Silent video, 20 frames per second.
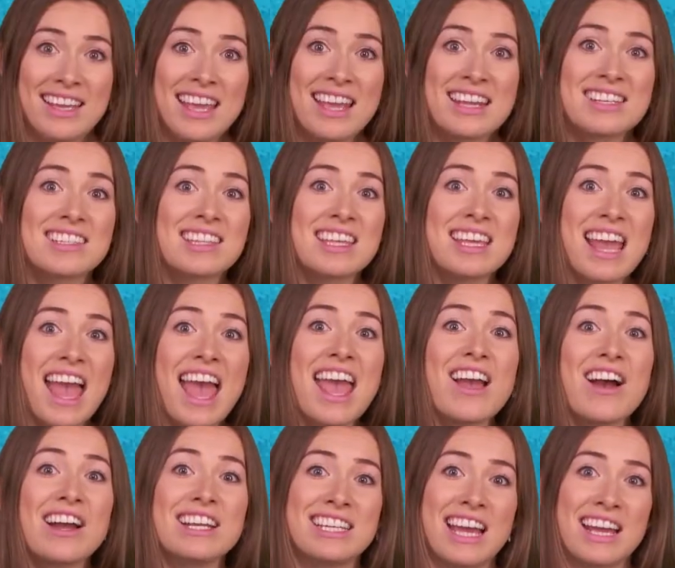It's the
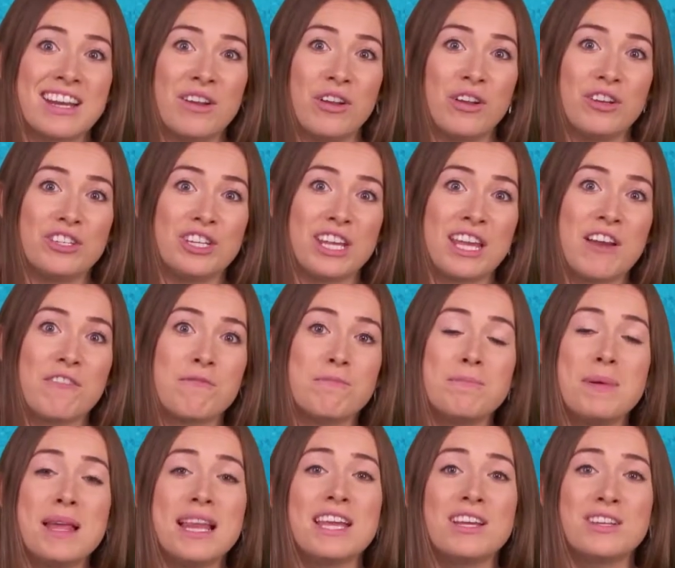AI technology
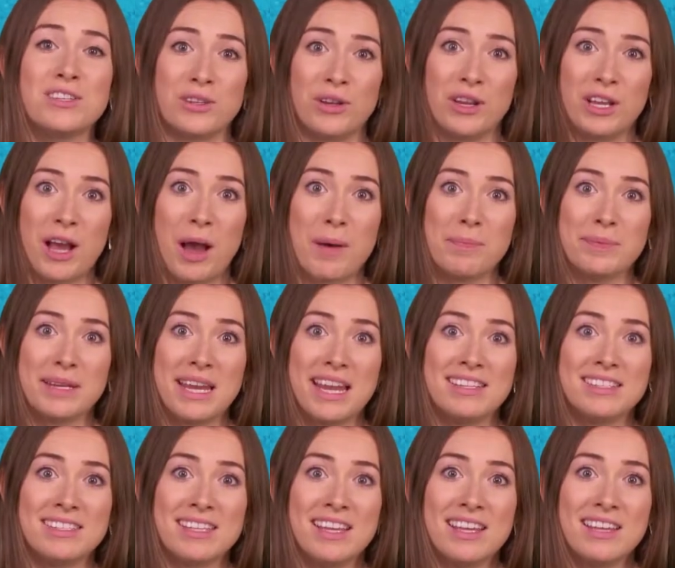of billion-dollar
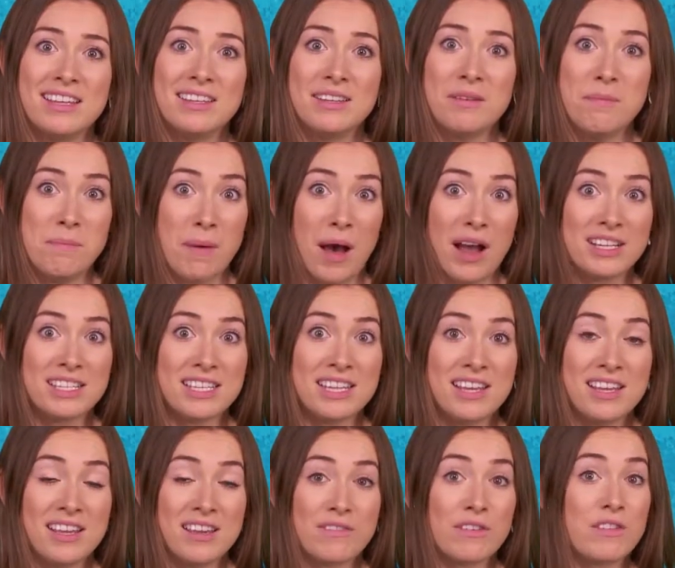companies, but
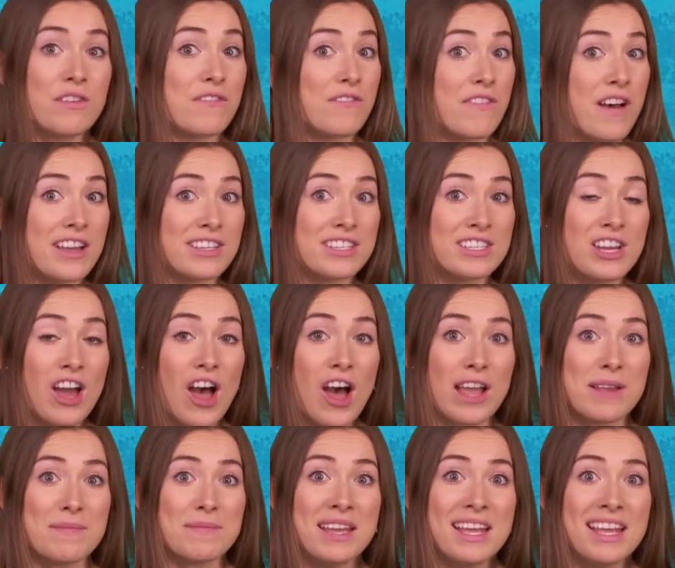for the first
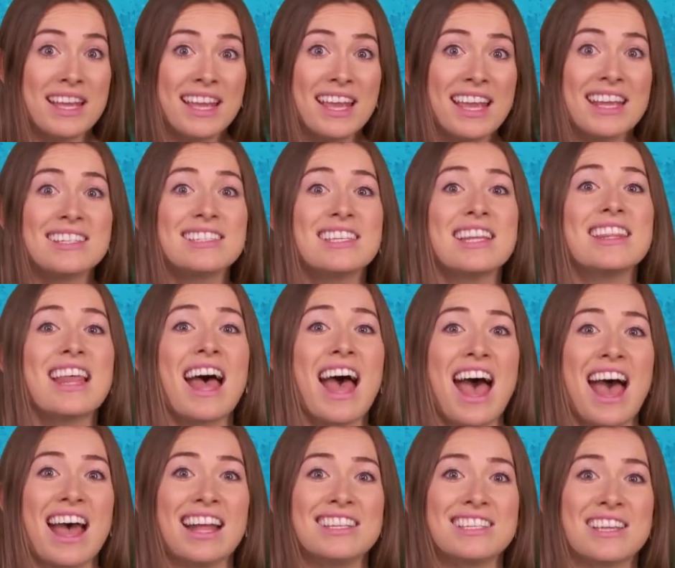time, it's in the
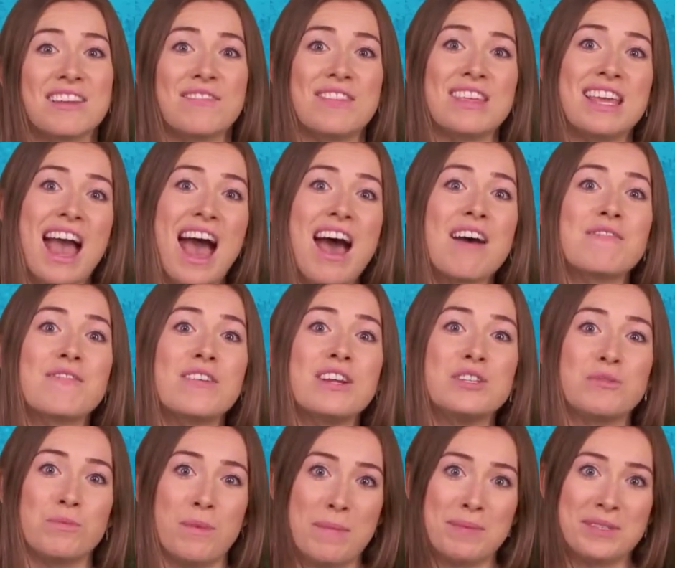hands of the
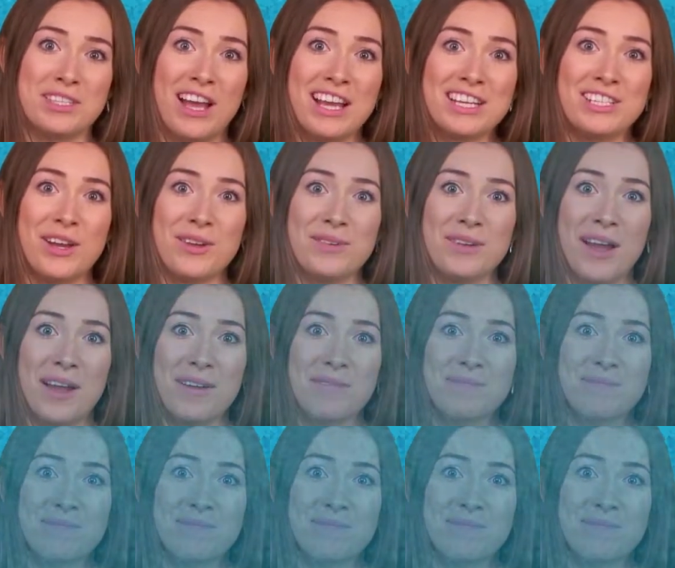average website owner.